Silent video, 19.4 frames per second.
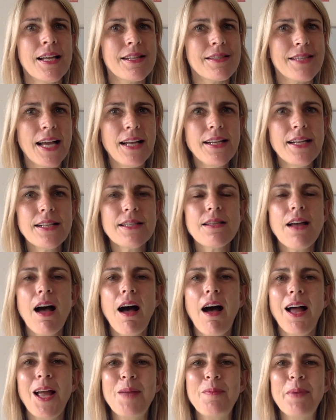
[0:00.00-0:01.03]
Telling
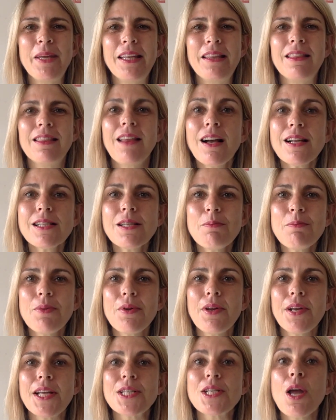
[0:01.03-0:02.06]
time in
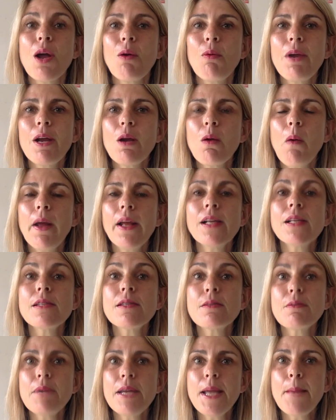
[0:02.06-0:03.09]
Luxembourgish requires
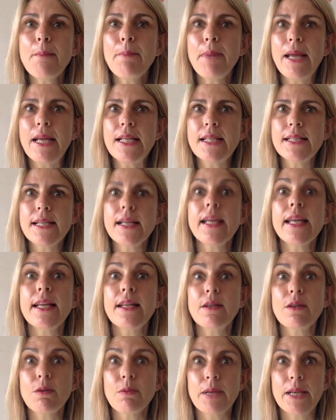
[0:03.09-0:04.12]
three basic
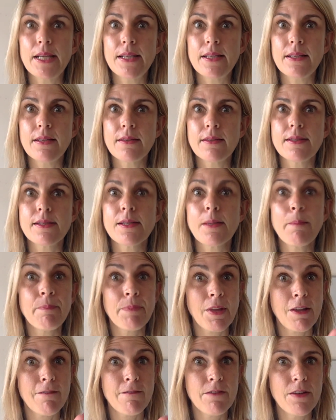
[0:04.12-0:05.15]
ingredients.
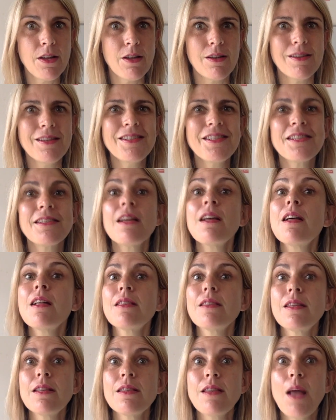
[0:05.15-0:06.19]
First,
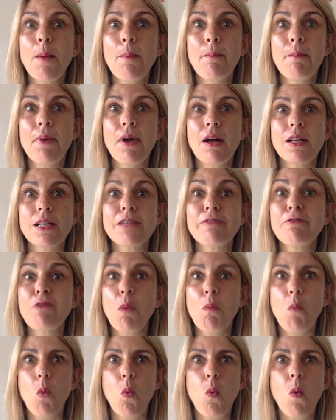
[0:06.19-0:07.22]
the numbers
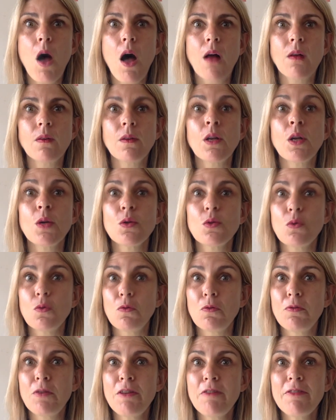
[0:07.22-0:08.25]
from 1 to
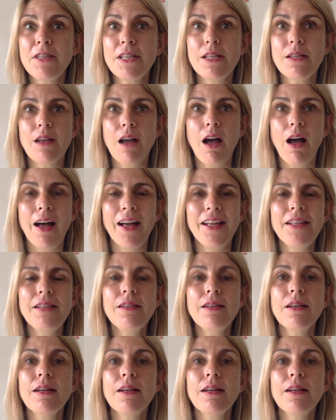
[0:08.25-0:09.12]
59,